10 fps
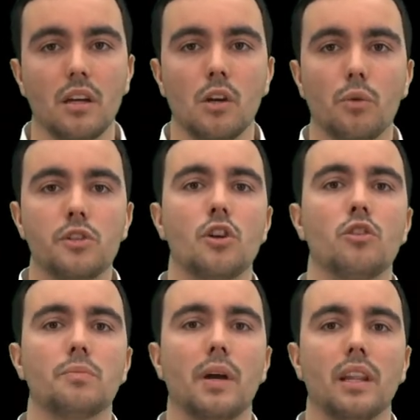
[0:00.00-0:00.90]
which
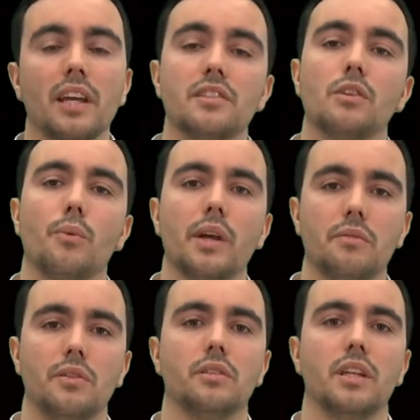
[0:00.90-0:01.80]
goes by laser wake
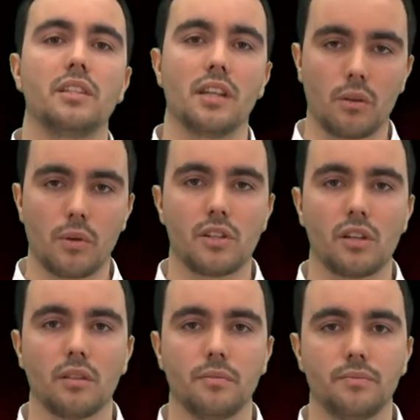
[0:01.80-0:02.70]
field acceleration.